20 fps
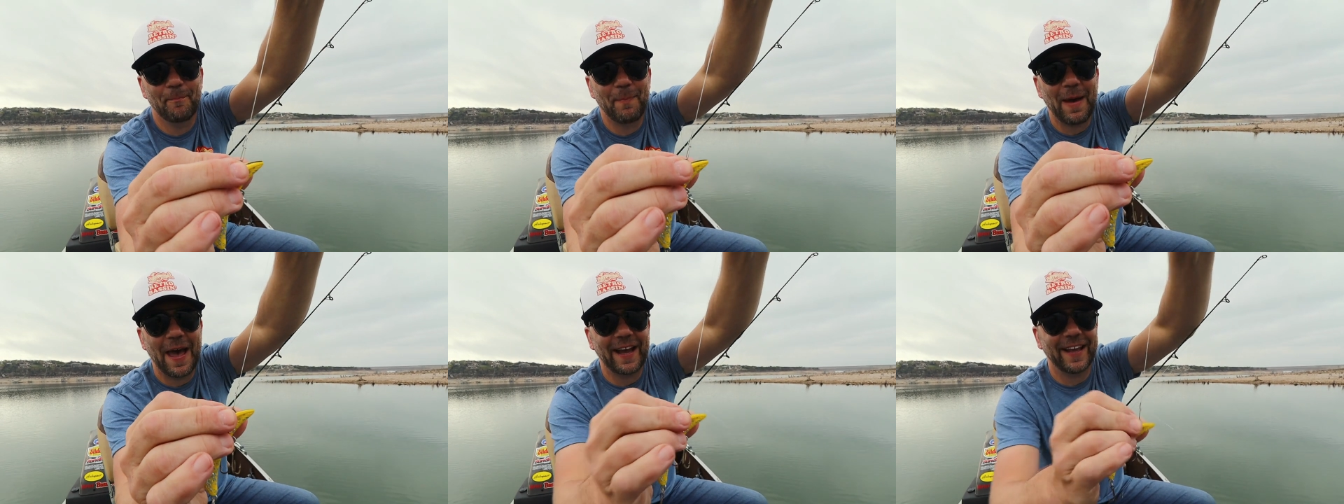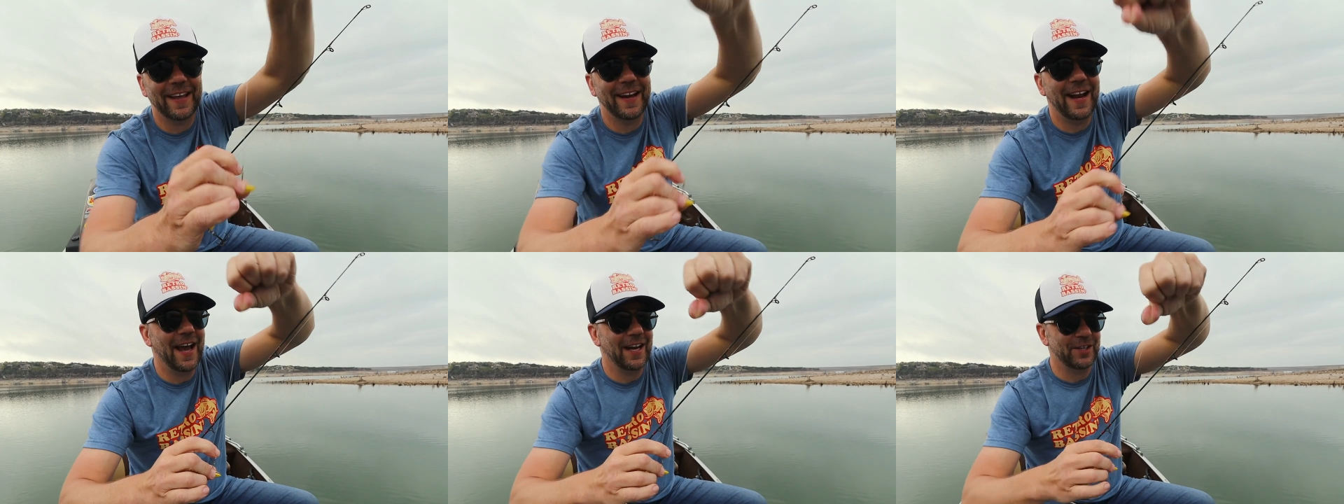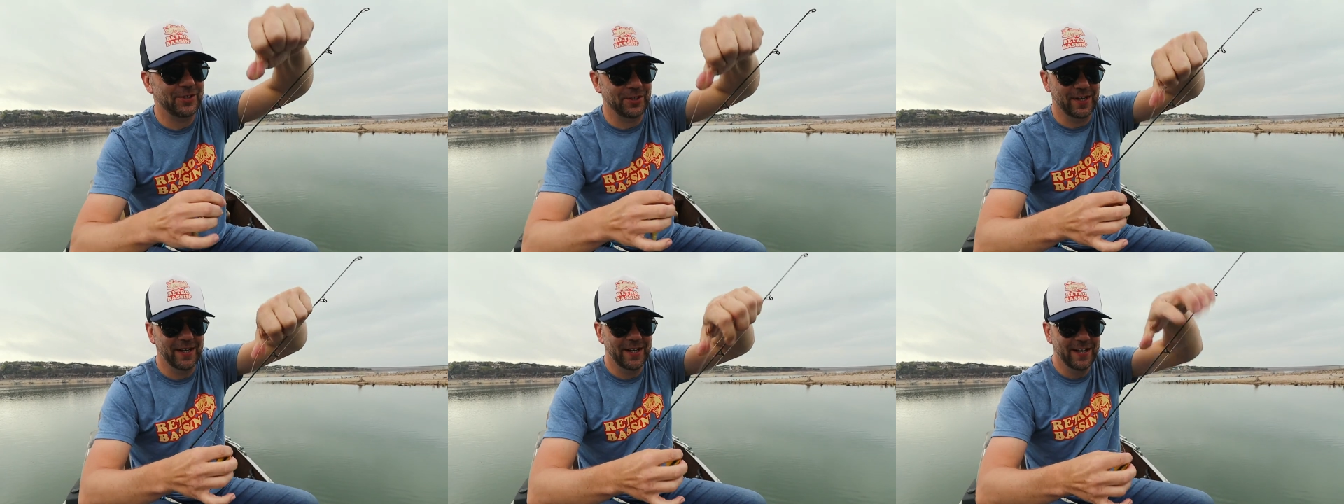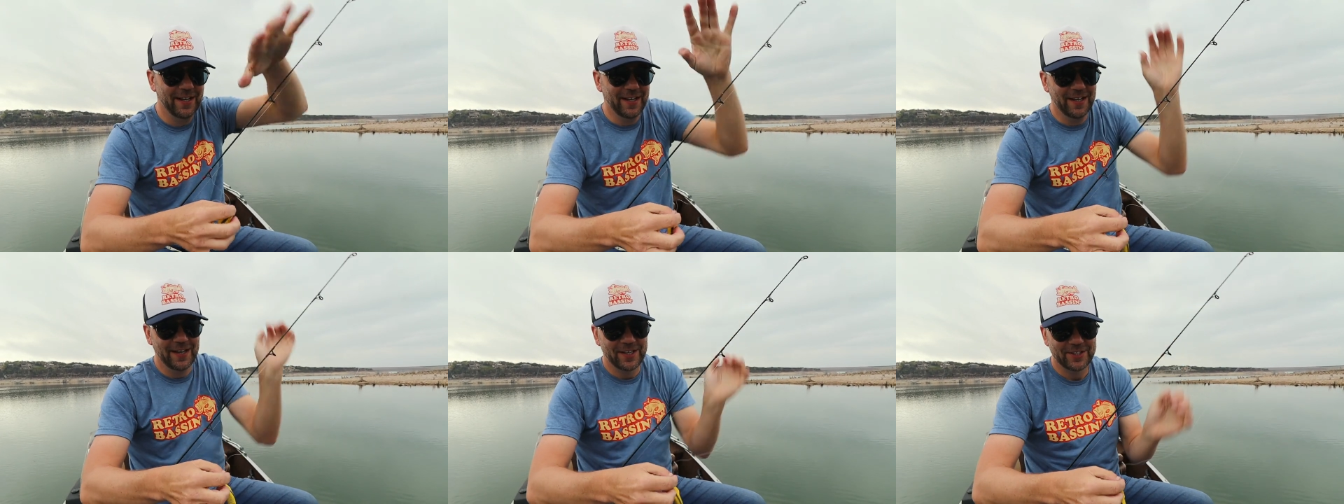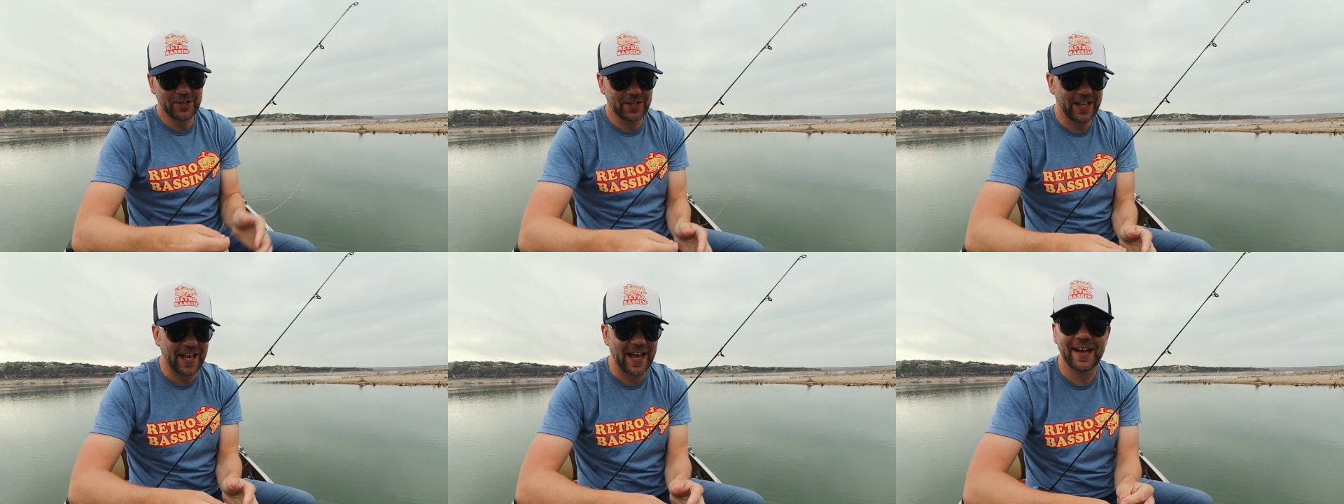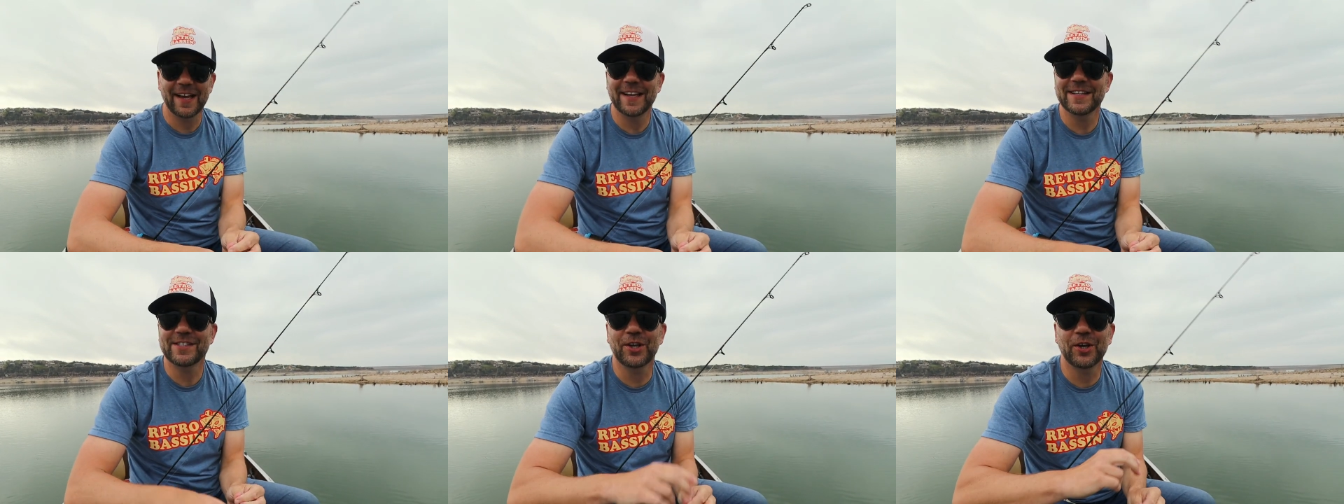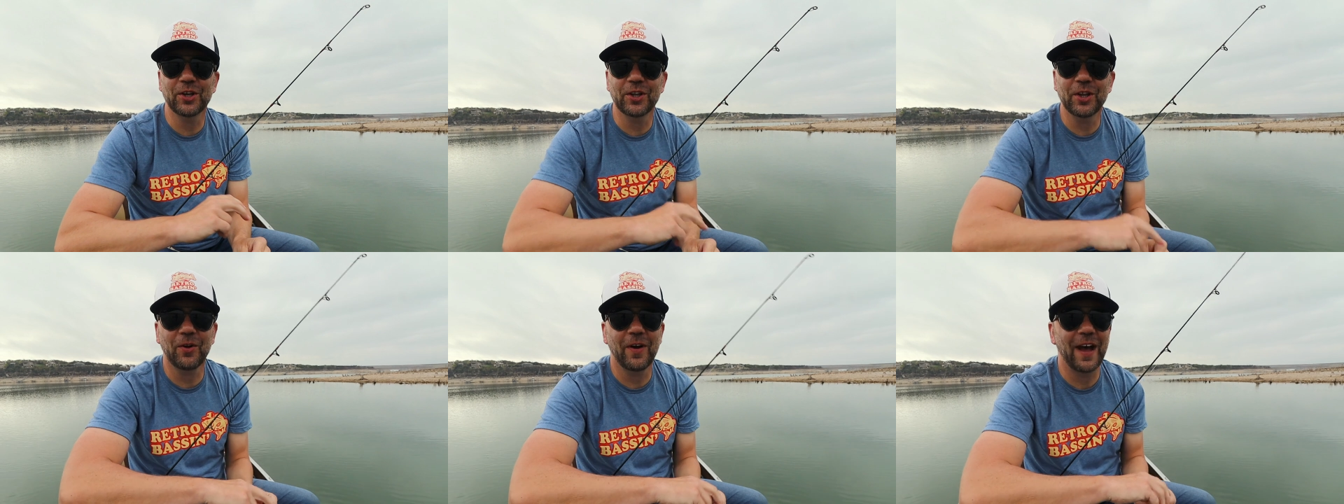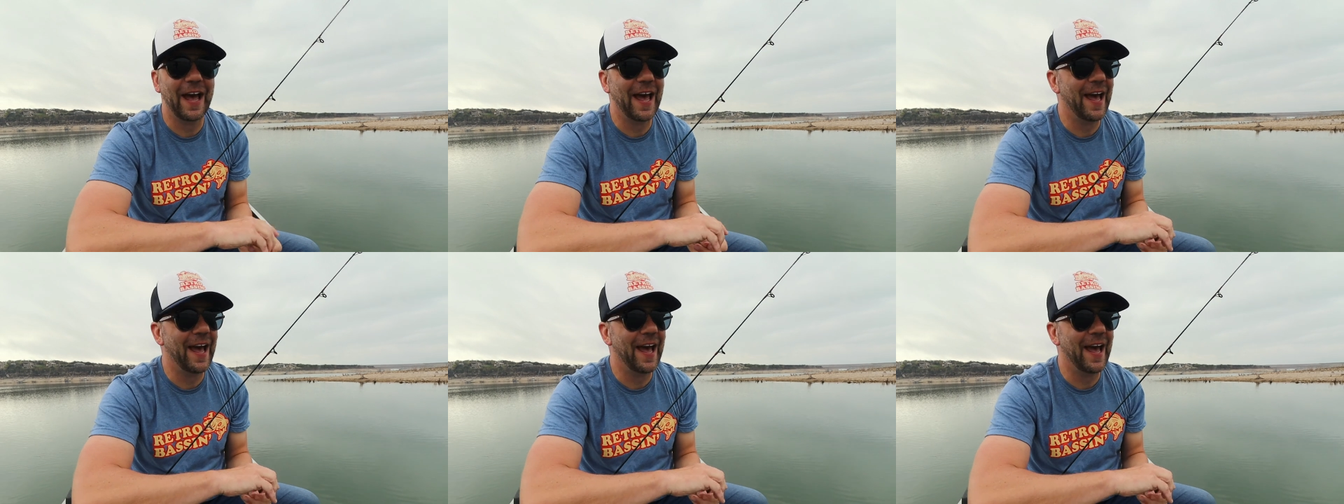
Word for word: back in action. So yeah, it's a good little